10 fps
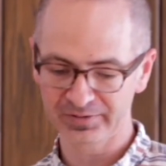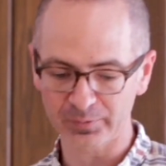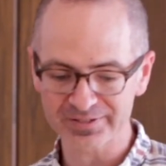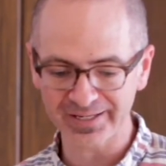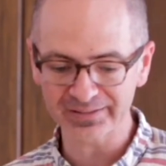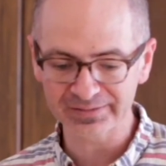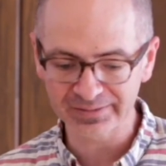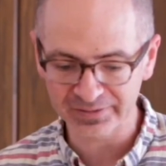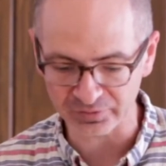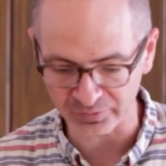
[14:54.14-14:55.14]
There was a
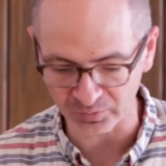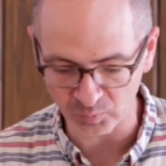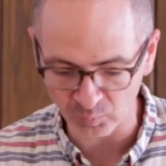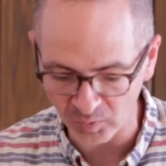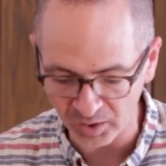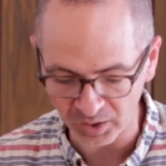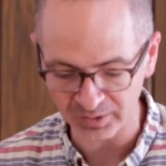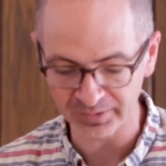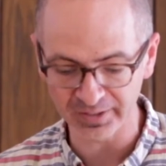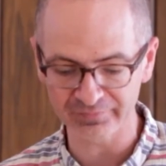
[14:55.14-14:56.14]
literal
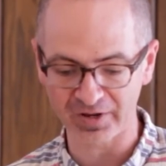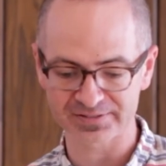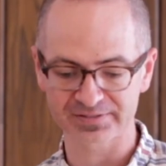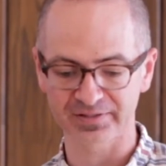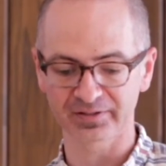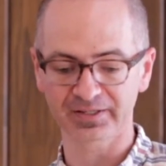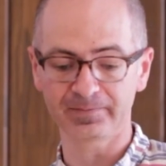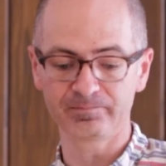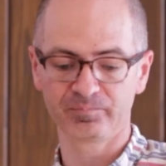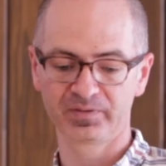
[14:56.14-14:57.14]
wall of
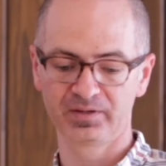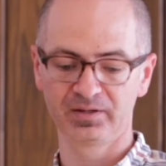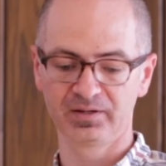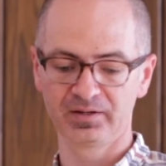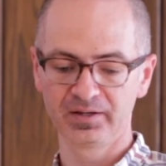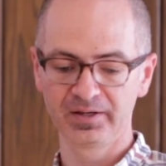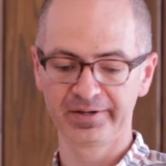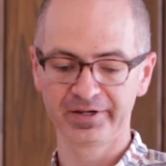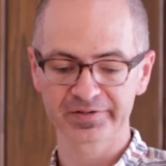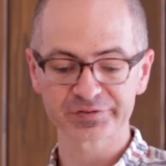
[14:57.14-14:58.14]
hostility.
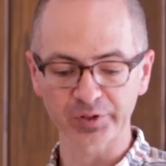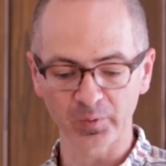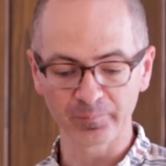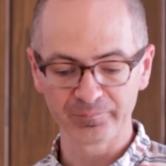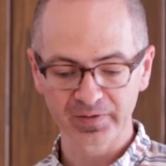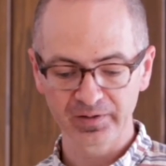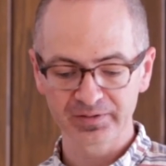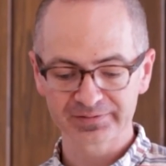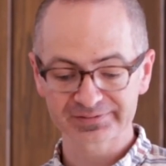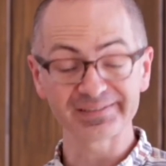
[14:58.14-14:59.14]
So,
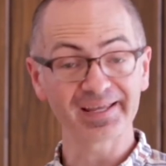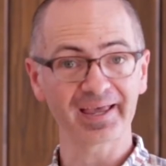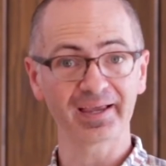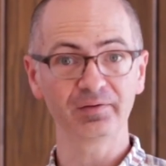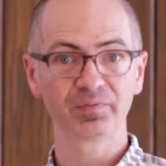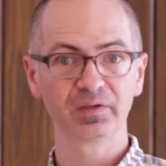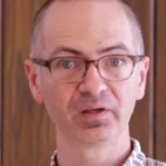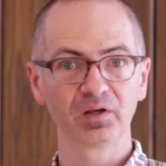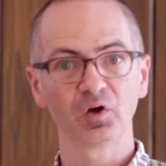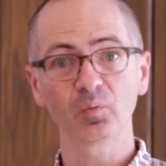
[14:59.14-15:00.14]
today,
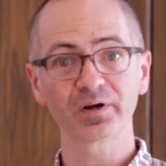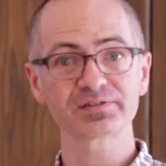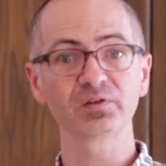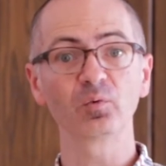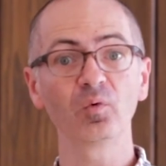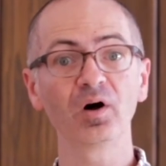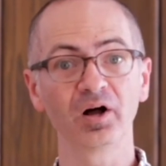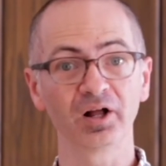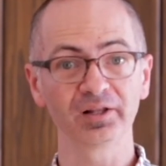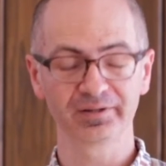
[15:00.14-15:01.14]
what is the
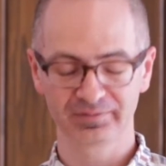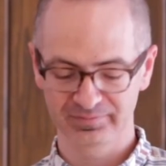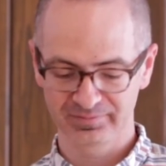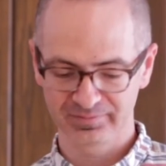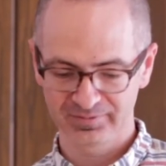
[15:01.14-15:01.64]
wall?